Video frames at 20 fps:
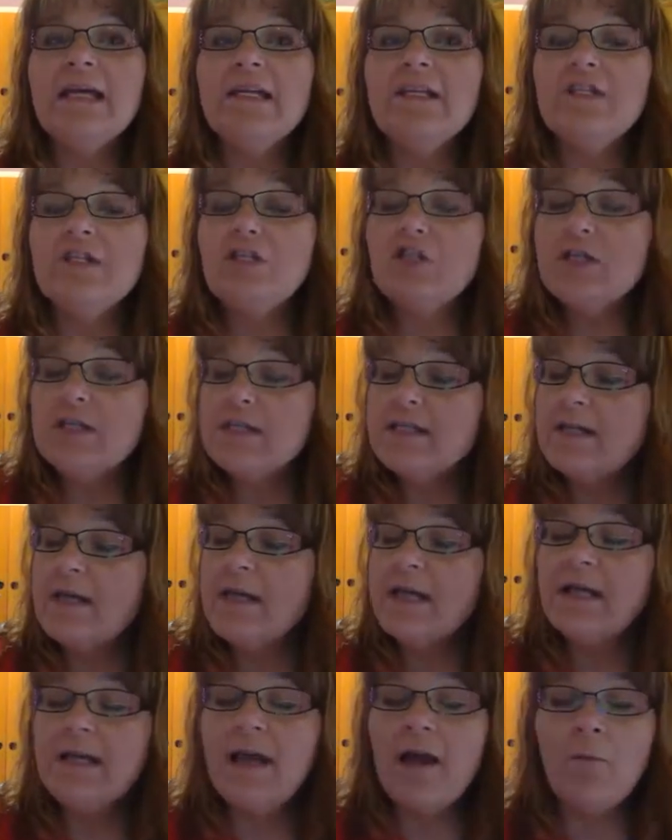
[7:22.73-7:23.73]
just
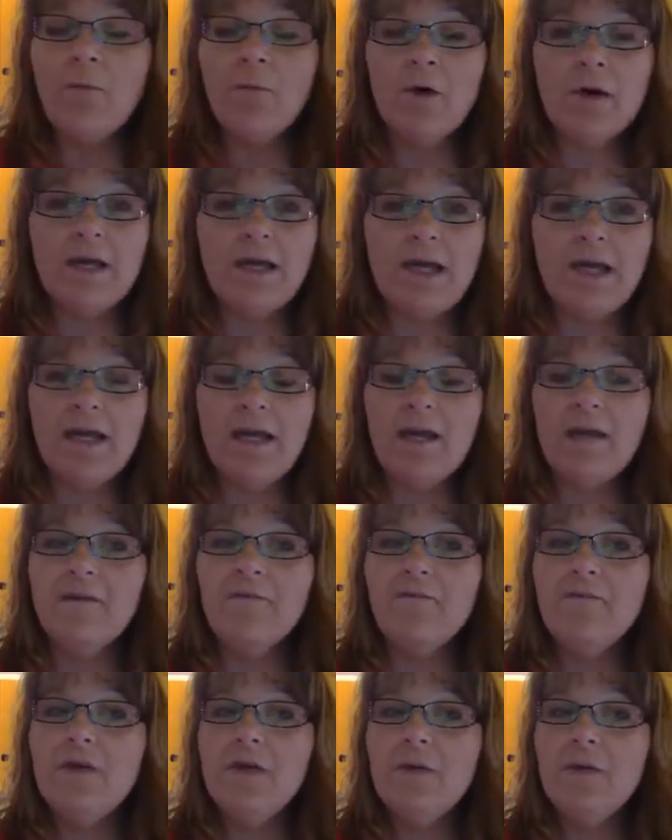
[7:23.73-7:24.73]
like networking,
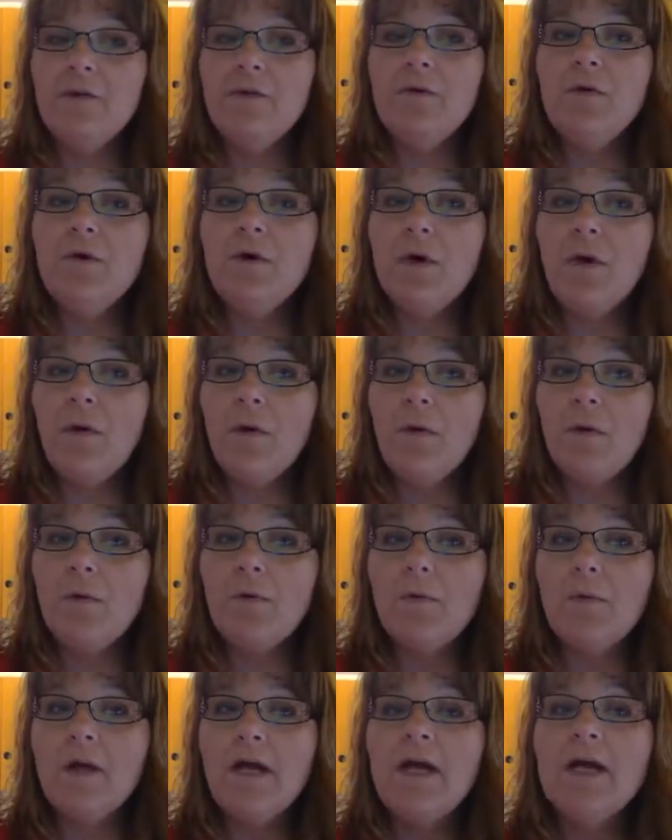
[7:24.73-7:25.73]
if you
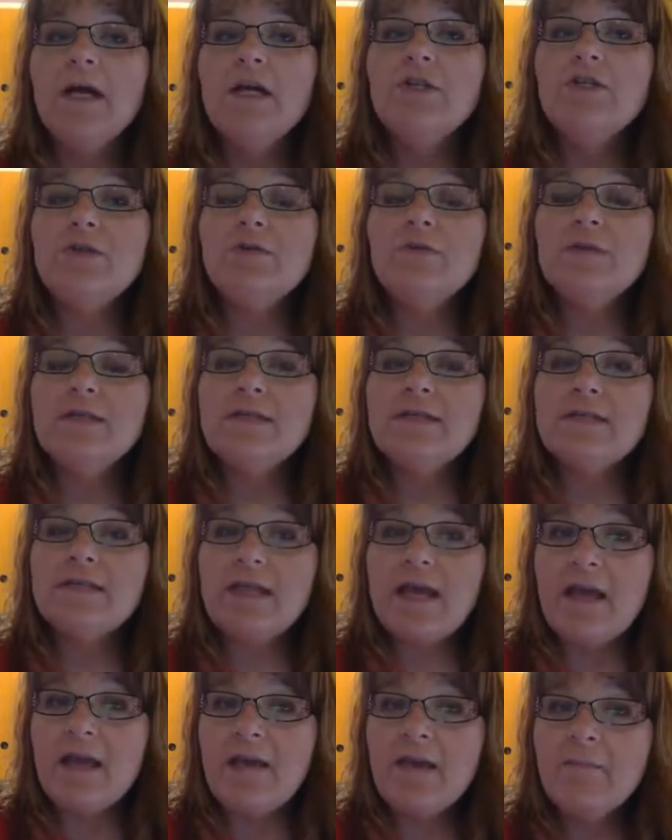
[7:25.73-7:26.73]
go to the
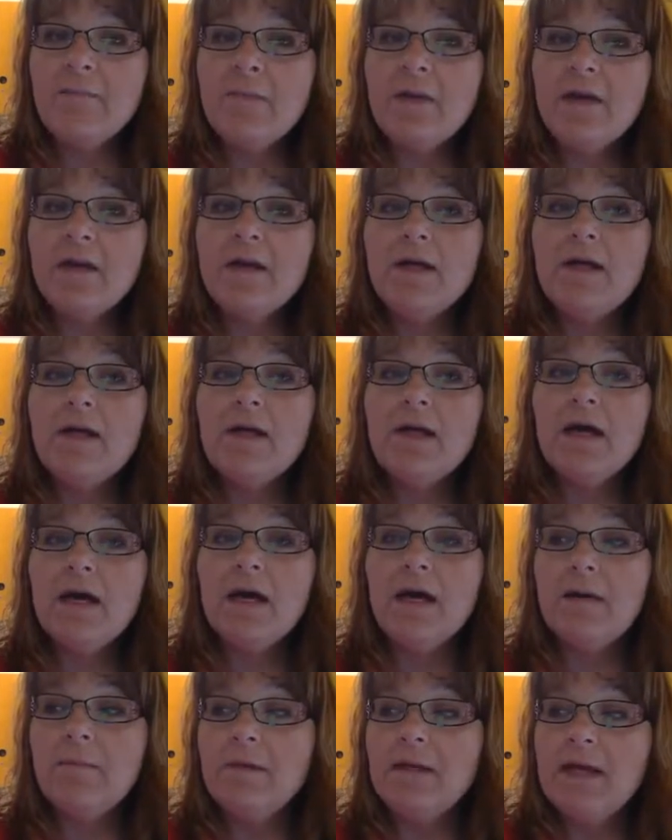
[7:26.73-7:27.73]
same
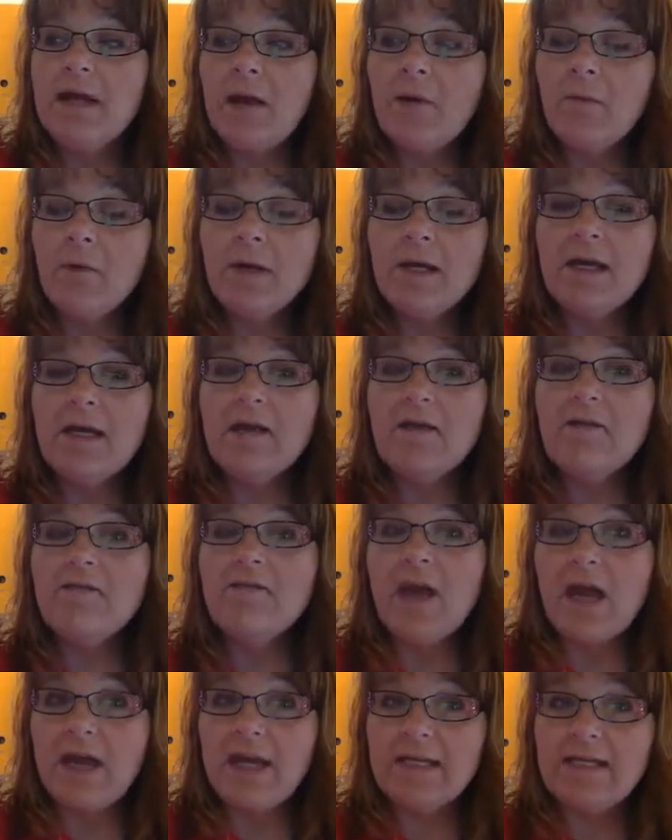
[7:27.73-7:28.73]
networking
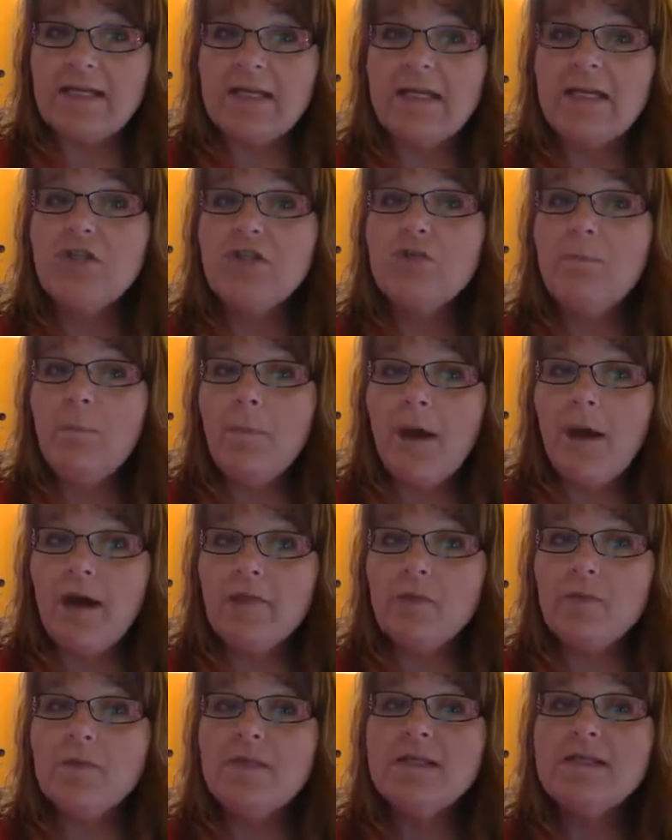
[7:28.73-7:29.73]
event each
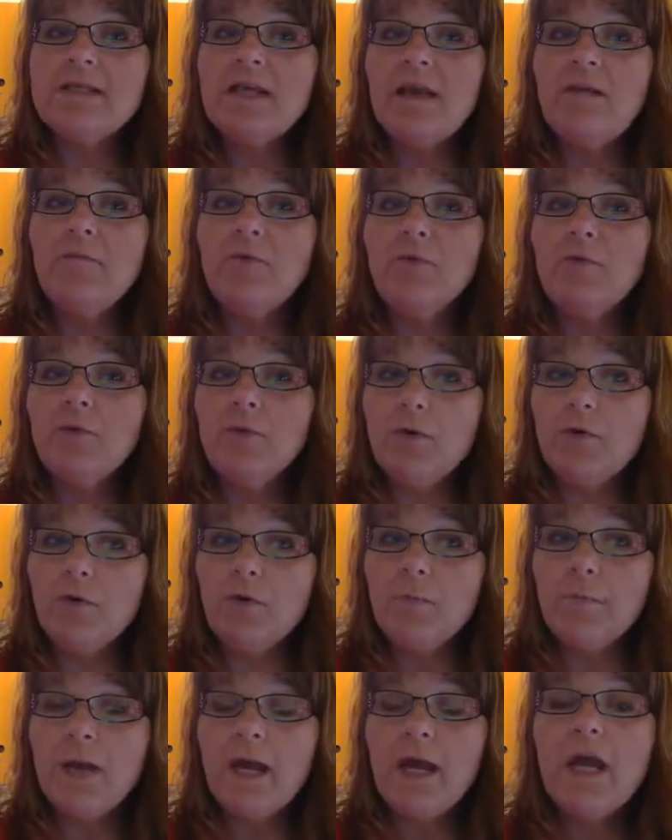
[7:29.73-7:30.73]
month with the same
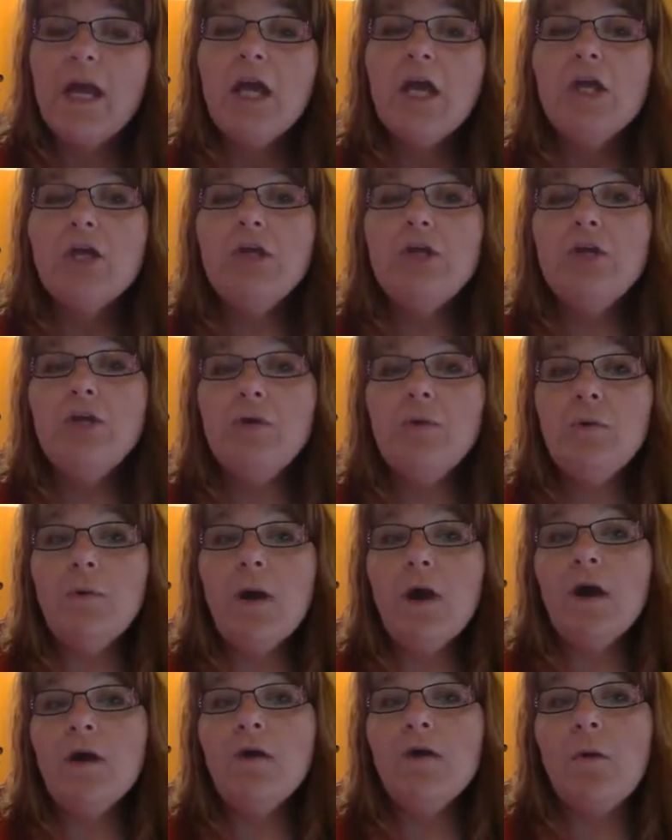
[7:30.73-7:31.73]
group, you
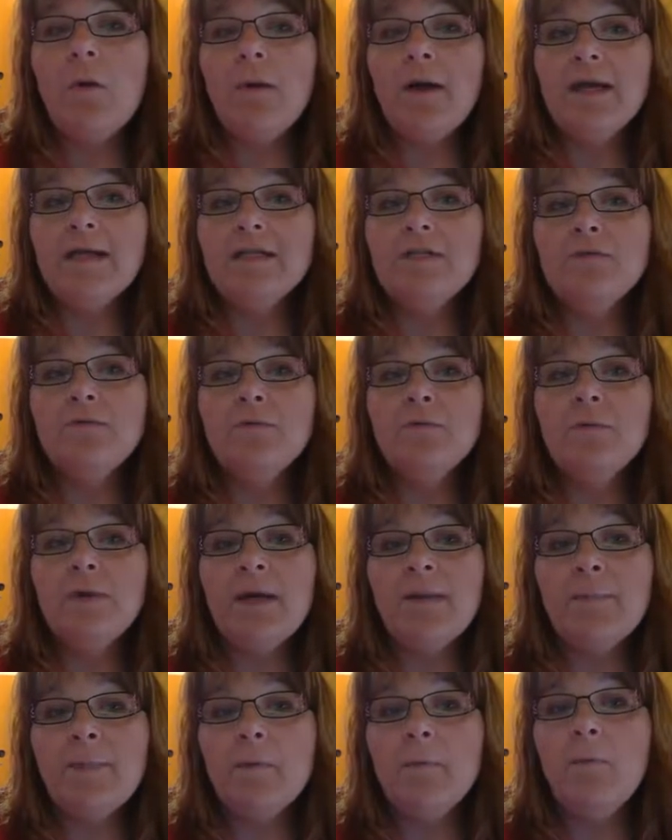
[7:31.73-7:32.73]
are going to
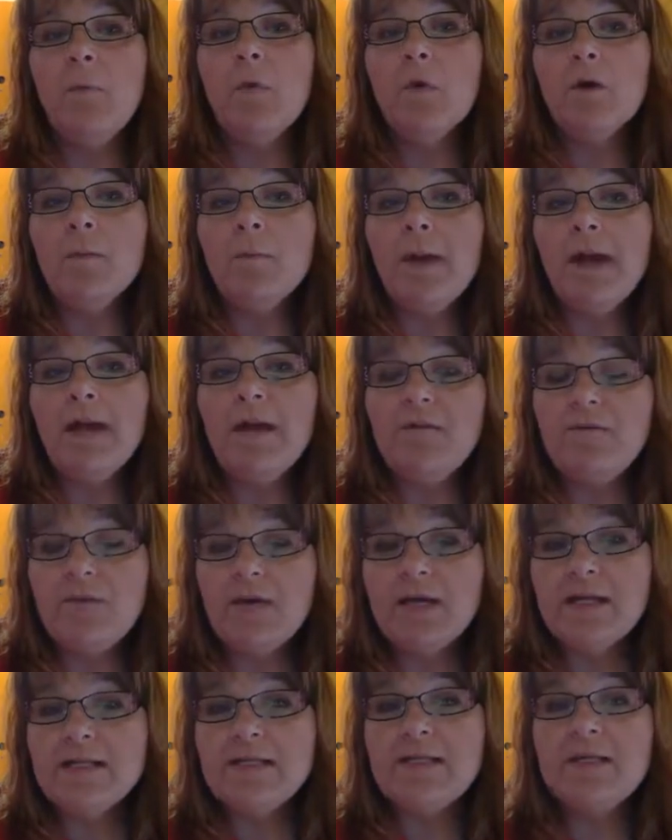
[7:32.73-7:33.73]
reap more
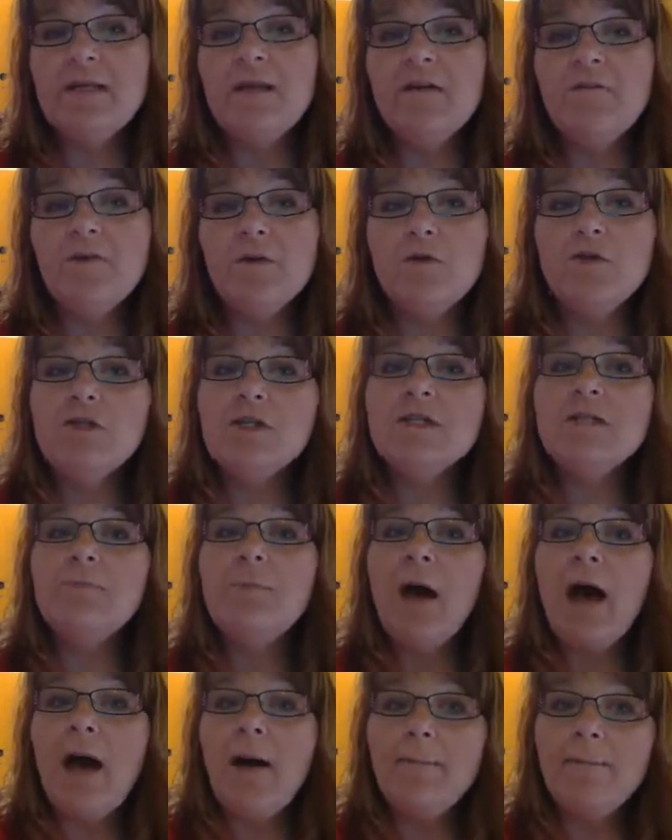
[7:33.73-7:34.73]
benefits than if you just
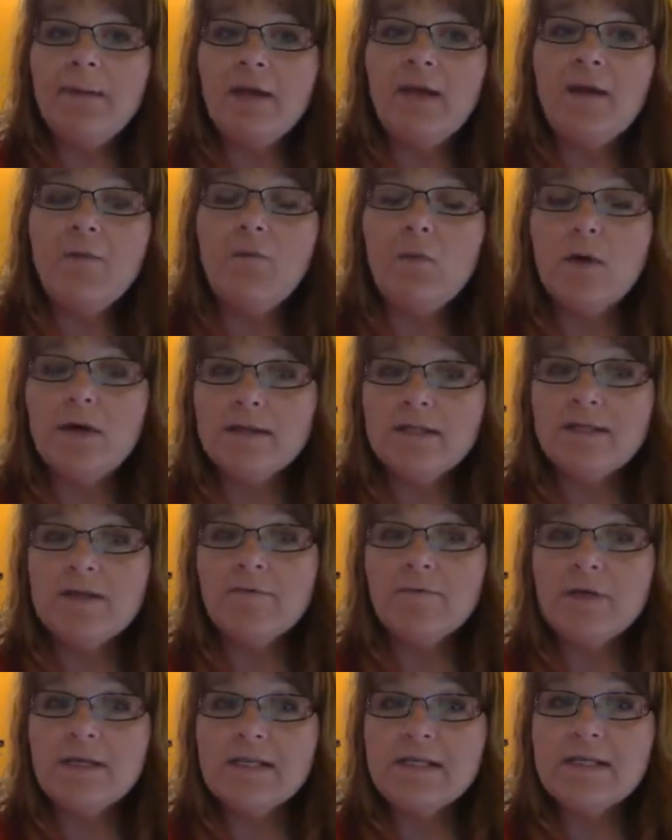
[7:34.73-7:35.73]
pop in once
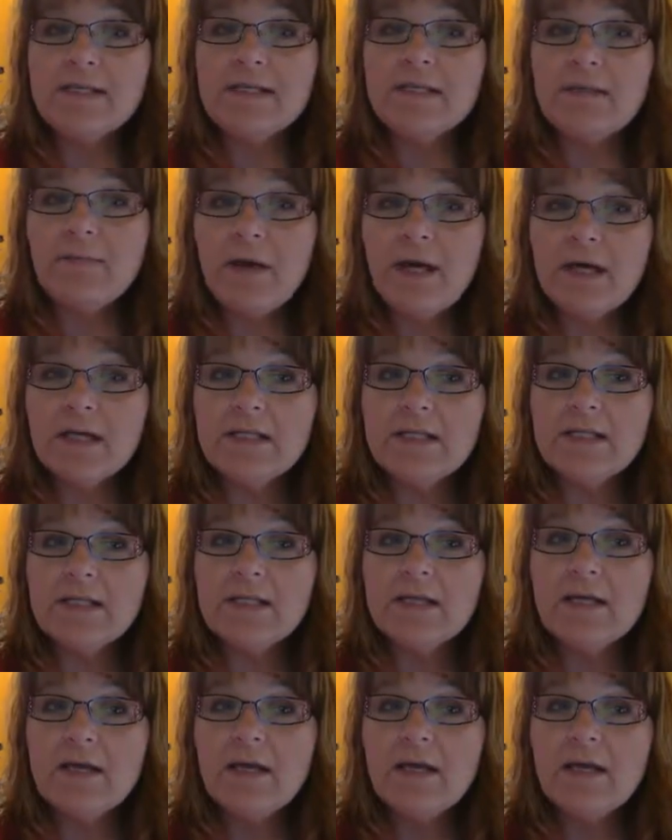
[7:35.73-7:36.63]
every 6 months.